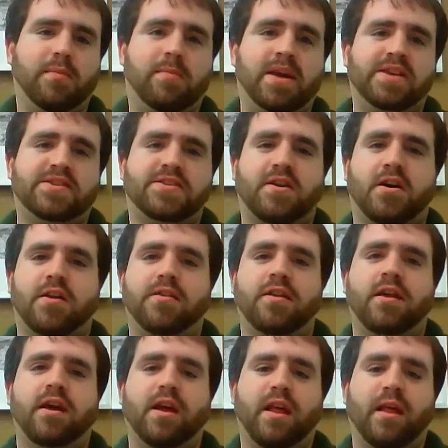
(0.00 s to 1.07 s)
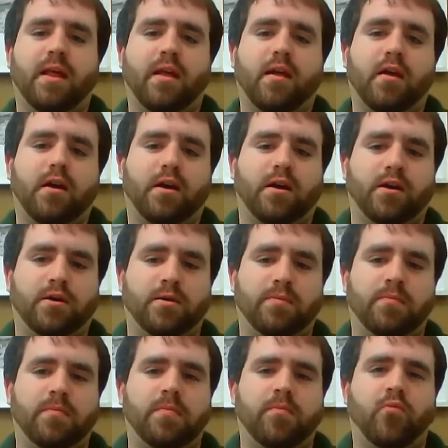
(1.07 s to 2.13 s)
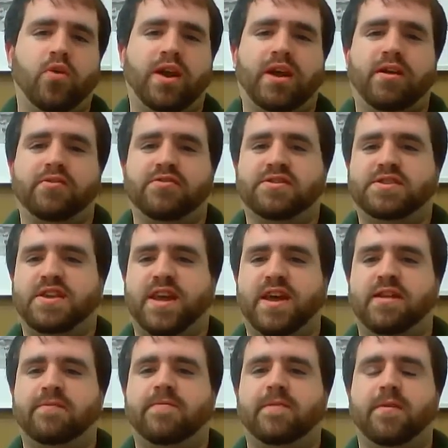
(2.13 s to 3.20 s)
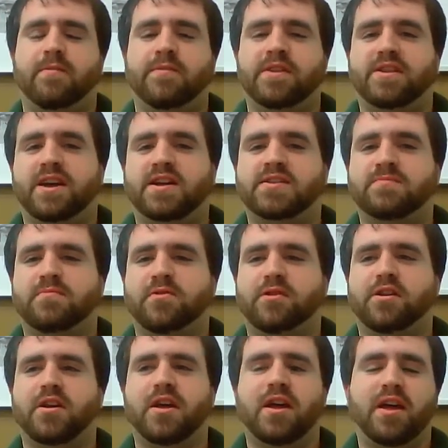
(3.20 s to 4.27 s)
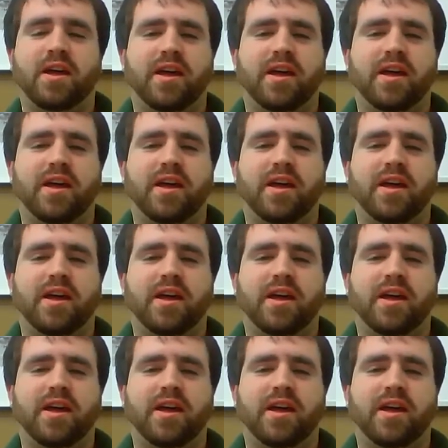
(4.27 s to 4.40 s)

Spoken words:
based on what I understand from the textbook,